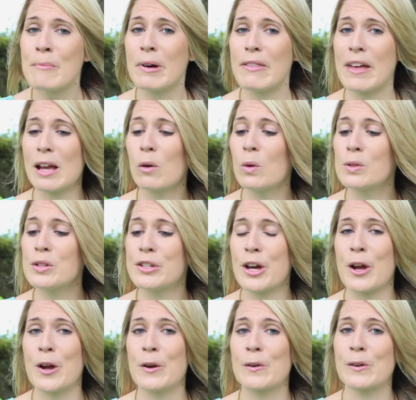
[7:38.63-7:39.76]
but they
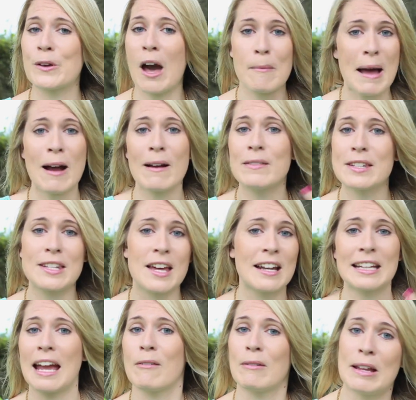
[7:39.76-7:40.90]
also come out in the
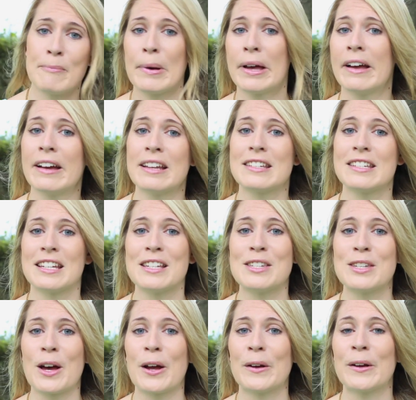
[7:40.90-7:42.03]
sun and get really burnt, and
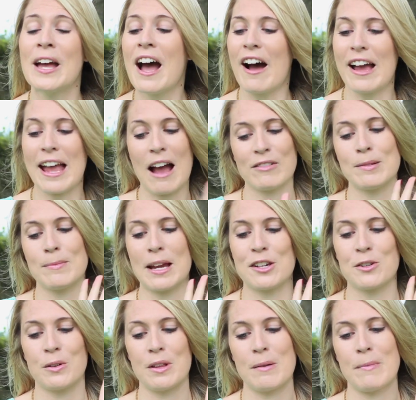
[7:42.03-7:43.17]
so I have to make
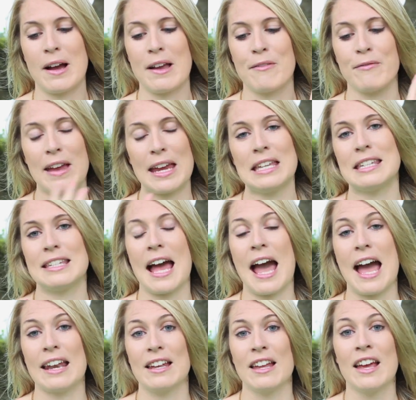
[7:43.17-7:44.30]
sure that my face
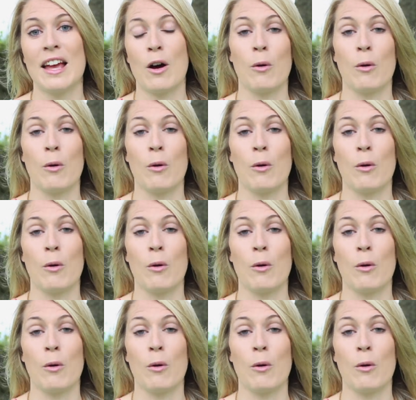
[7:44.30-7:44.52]
tan,